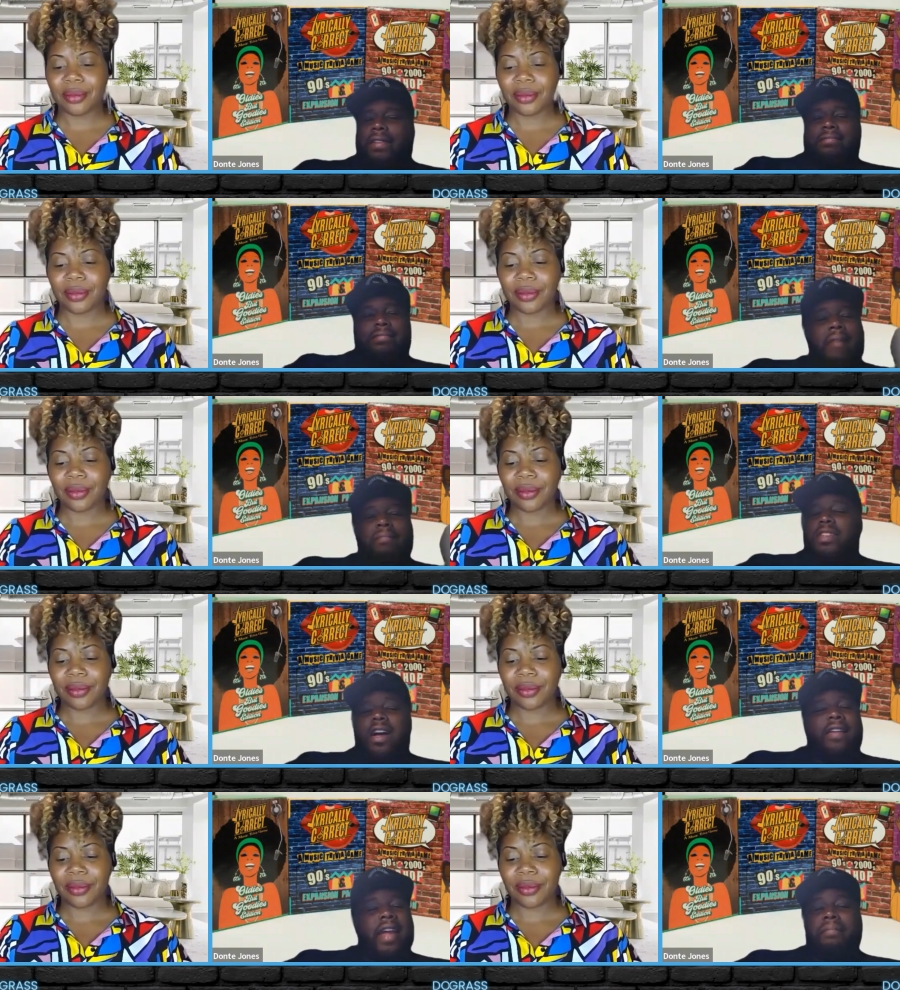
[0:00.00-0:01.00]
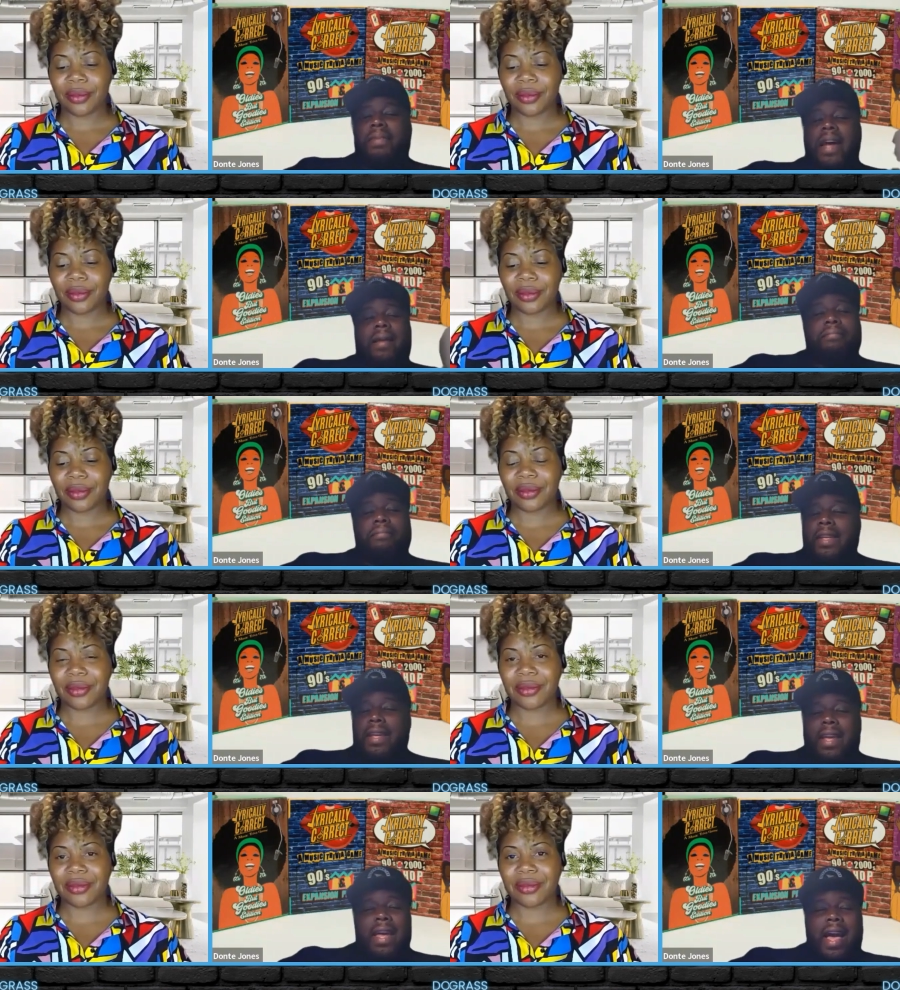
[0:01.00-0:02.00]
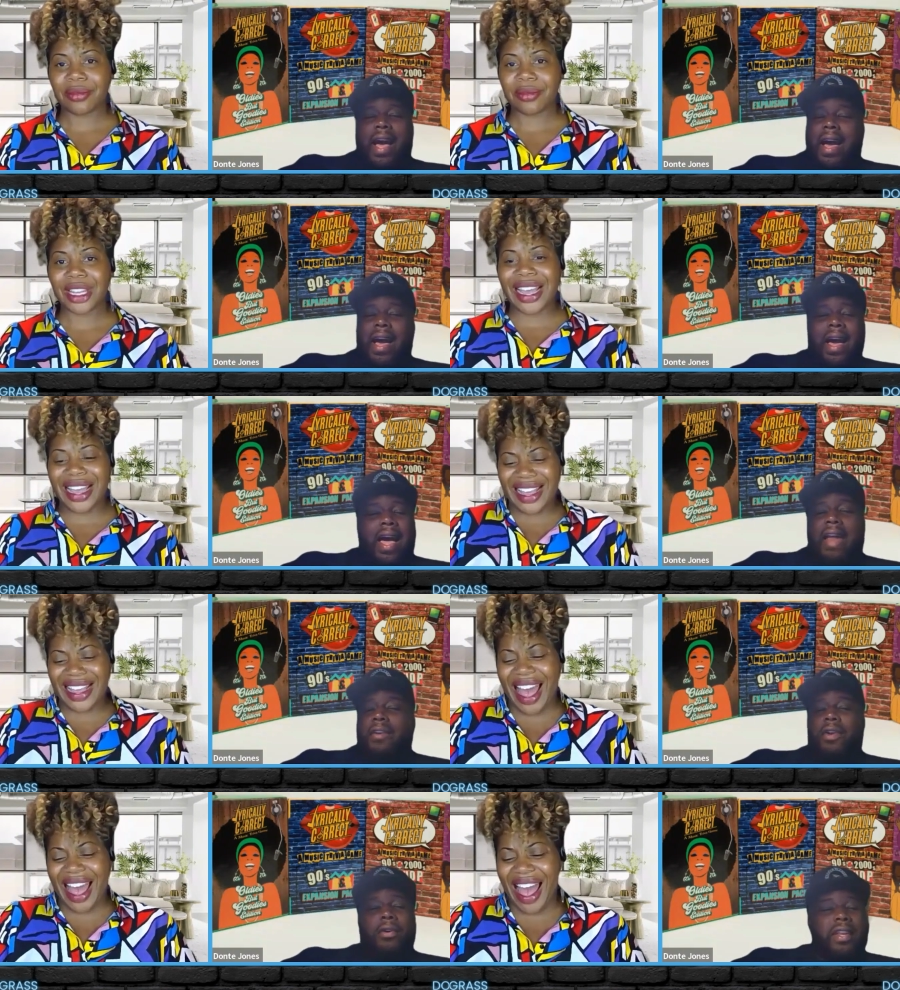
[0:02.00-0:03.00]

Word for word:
Speaker 1: I'm sorry, I'm dumb. I don't know